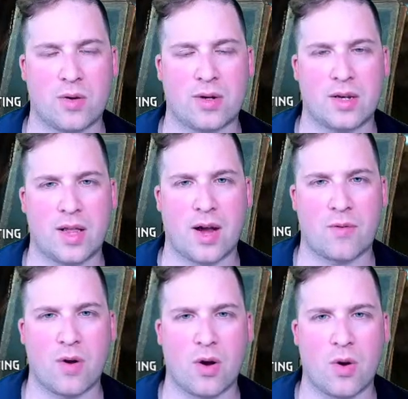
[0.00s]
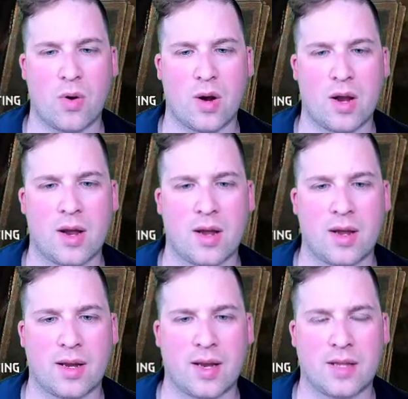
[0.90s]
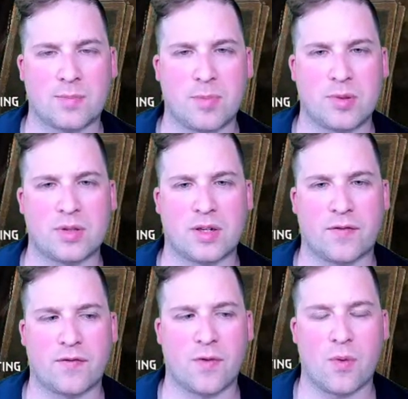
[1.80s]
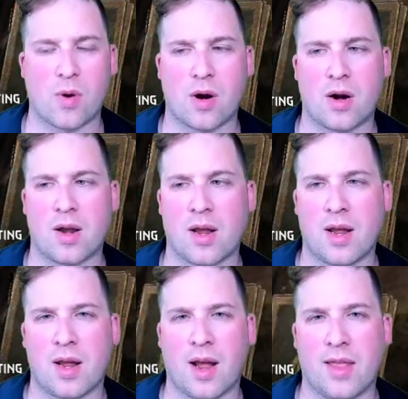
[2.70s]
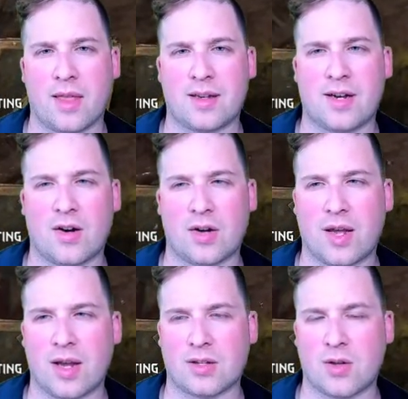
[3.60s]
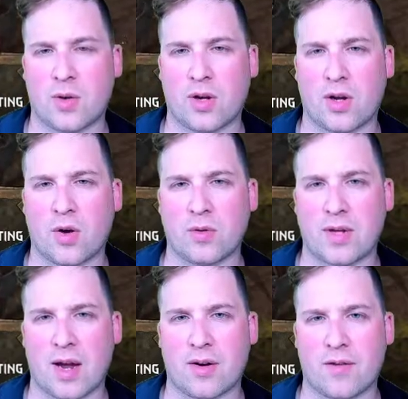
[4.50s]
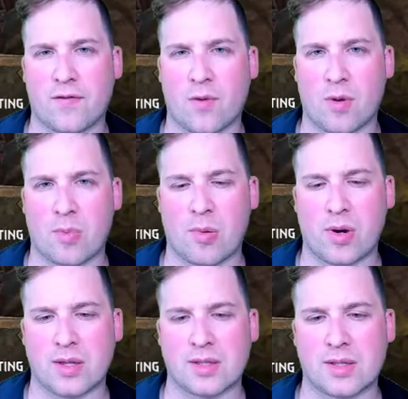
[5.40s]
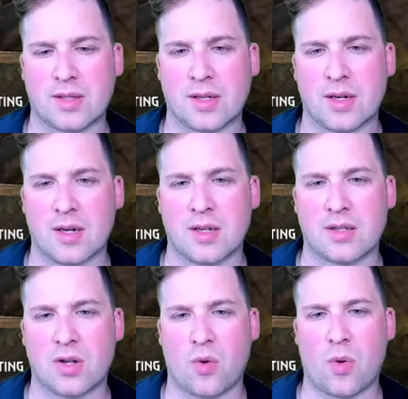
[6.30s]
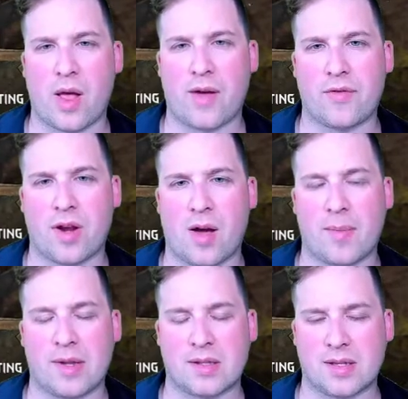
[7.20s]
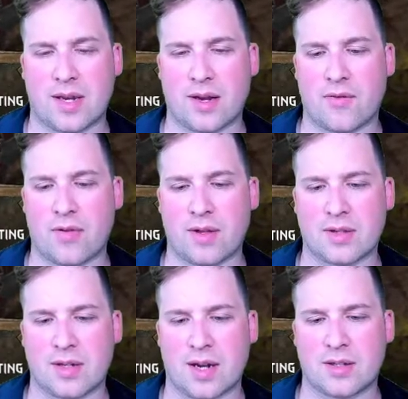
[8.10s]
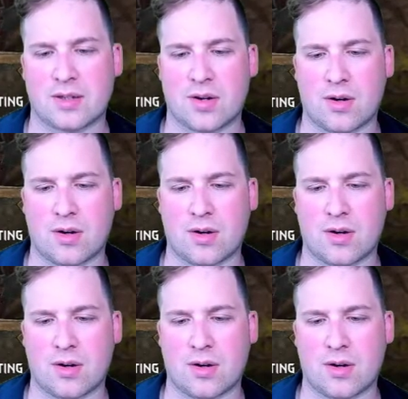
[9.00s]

to that row. Gets boosted to 4, and then Derogay is going to go down to 4 points. So we'll have dominance again for this next turn.